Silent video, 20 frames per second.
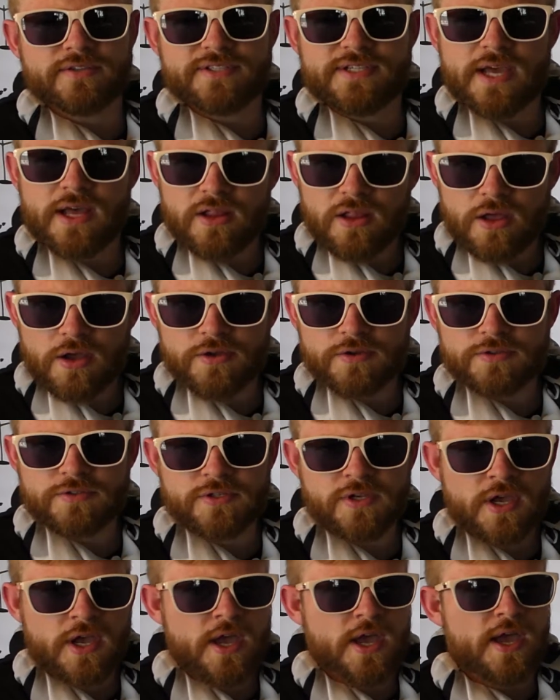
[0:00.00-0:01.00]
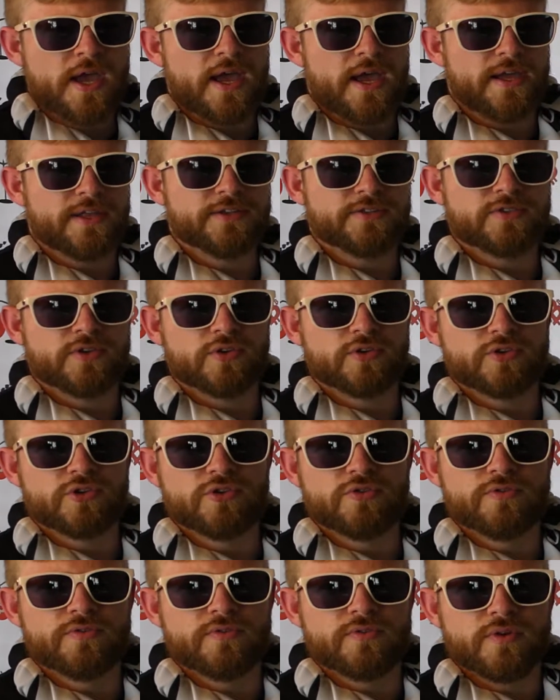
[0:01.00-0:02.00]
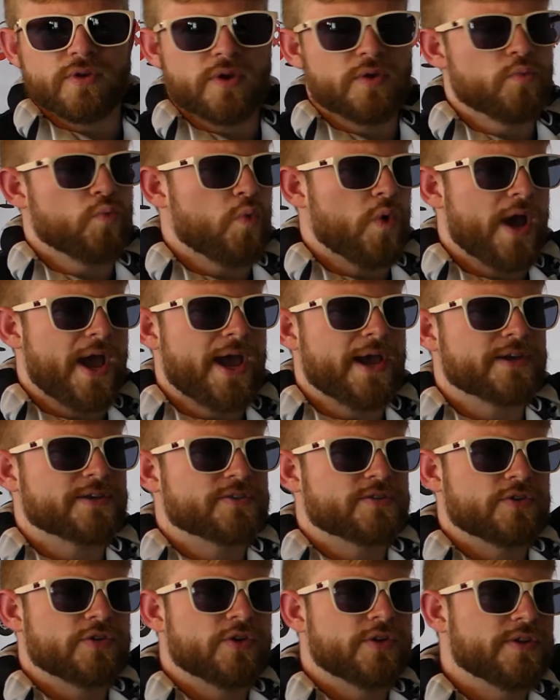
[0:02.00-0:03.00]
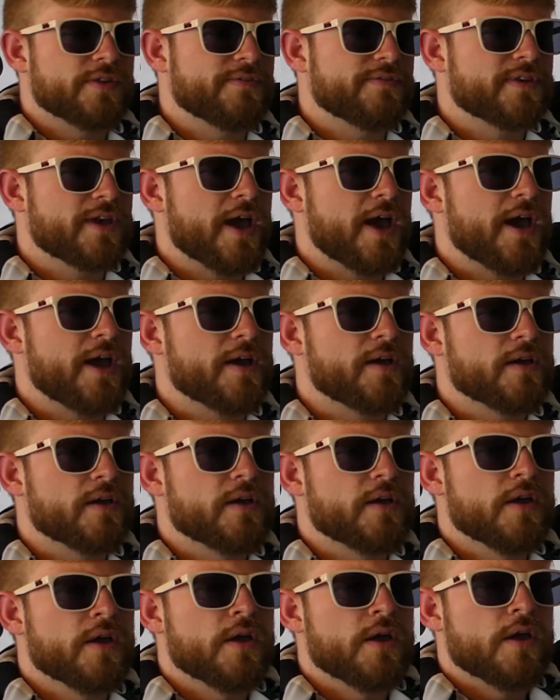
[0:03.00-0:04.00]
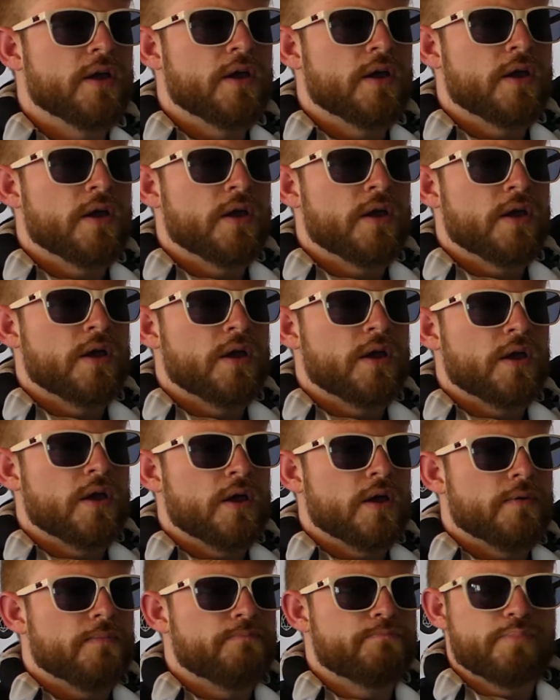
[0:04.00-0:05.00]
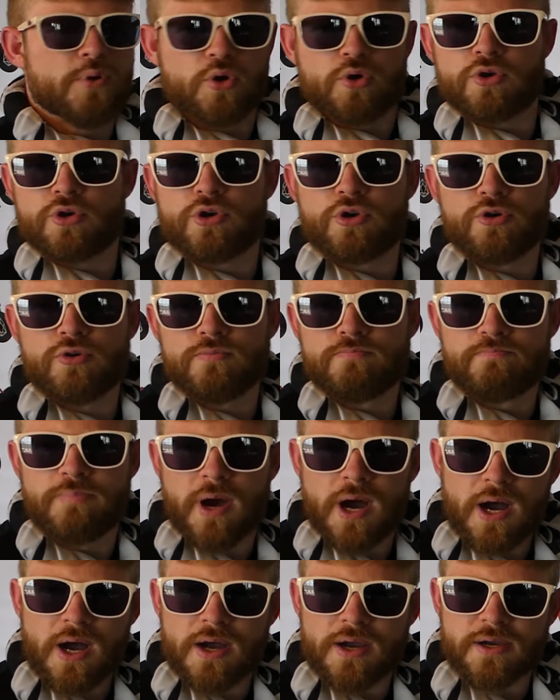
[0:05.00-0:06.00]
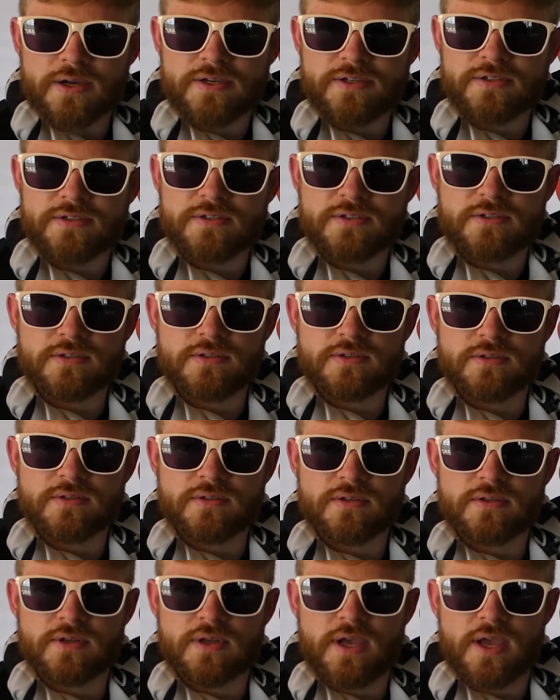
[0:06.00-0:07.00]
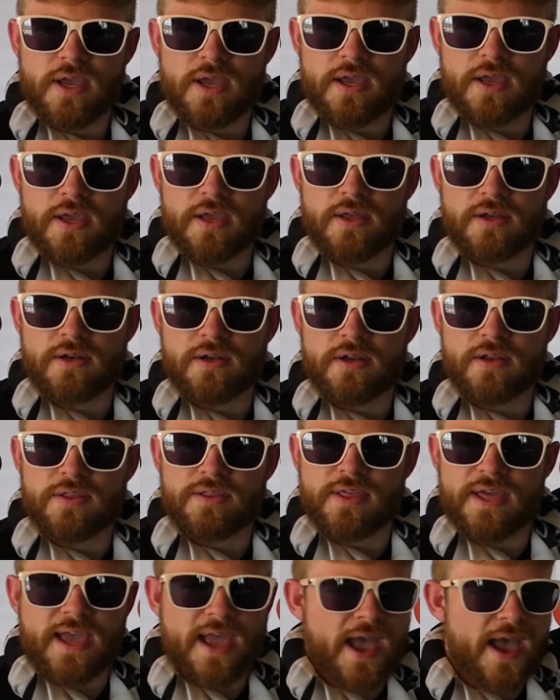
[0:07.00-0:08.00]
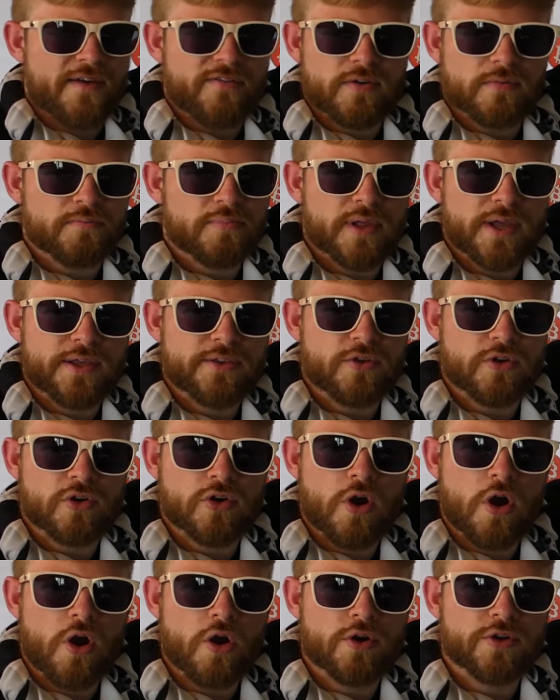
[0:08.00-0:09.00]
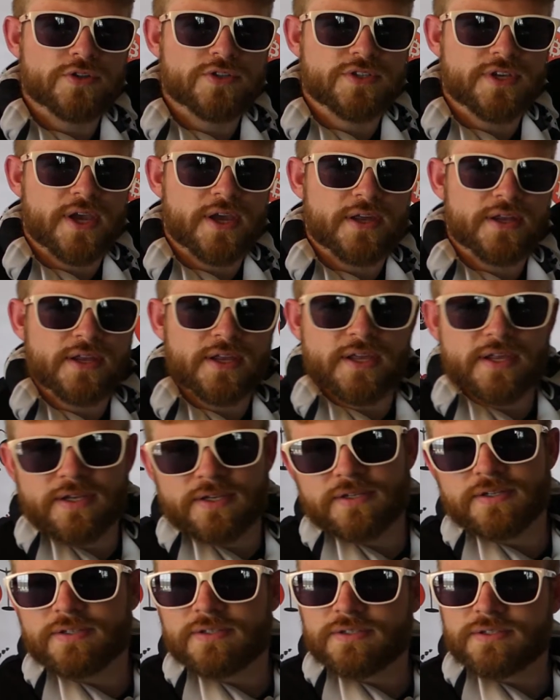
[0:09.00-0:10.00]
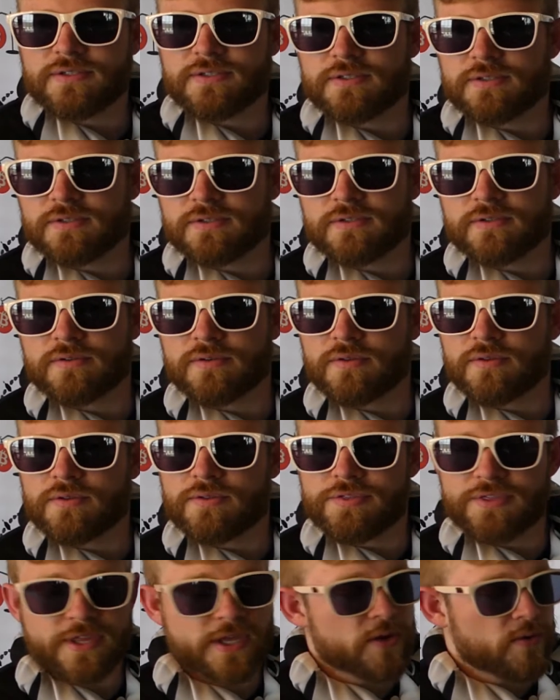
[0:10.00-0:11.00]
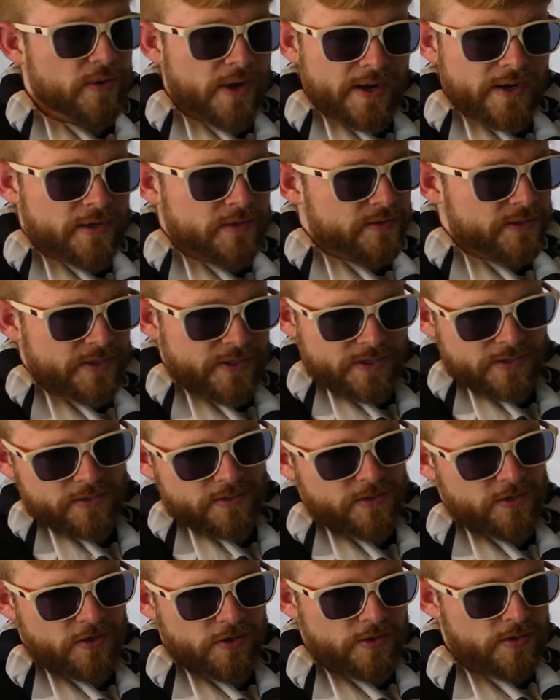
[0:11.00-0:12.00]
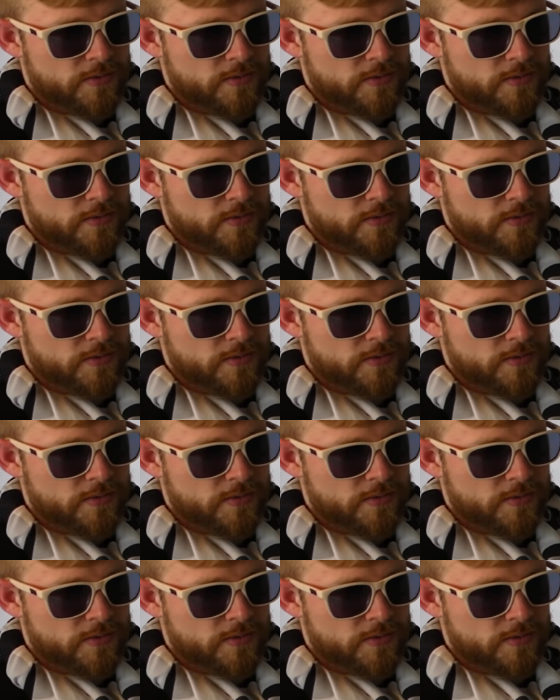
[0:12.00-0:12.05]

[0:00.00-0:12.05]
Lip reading: Telos, and so Wax. You know, they've got buku bucks, and they haven't played their cards yet. And theoretically, you know, the